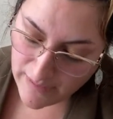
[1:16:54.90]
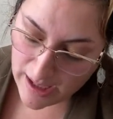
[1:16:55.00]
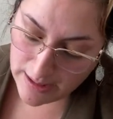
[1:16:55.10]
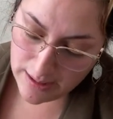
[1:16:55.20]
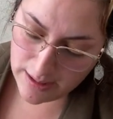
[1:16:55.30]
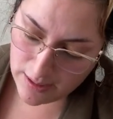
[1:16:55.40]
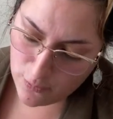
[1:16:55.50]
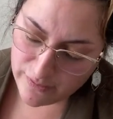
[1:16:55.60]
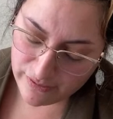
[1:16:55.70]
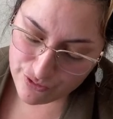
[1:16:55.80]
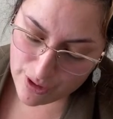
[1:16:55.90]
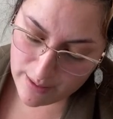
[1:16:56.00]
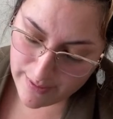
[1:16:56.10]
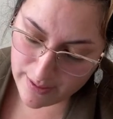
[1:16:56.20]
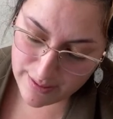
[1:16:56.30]
Anything with
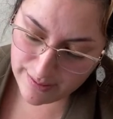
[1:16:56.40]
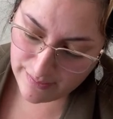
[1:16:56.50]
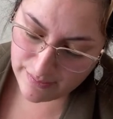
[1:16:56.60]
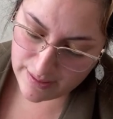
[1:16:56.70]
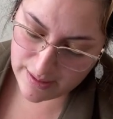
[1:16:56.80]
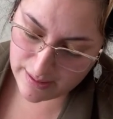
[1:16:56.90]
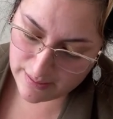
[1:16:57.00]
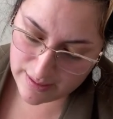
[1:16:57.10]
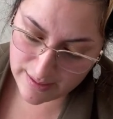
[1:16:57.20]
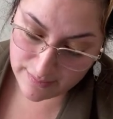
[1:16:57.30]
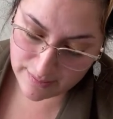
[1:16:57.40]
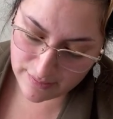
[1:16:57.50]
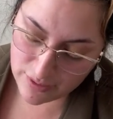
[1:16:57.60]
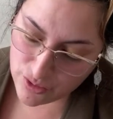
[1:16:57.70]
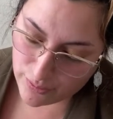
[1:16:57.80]
strawberries uh, as an
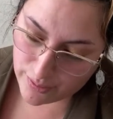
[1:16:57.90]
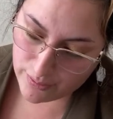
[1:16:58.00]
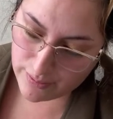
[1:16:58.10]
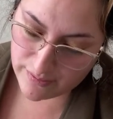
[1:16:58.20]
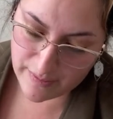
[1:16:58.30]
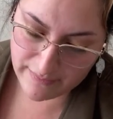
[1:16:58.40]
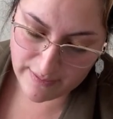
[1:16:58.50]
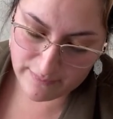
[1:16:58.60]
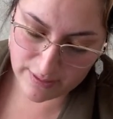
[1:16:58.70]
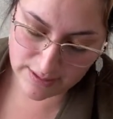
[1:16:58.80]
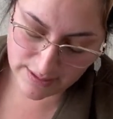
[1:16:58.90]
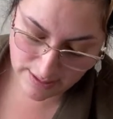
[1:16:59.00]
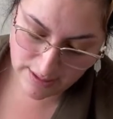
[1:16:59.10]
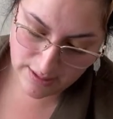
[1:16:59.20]
essential oil is my favorite.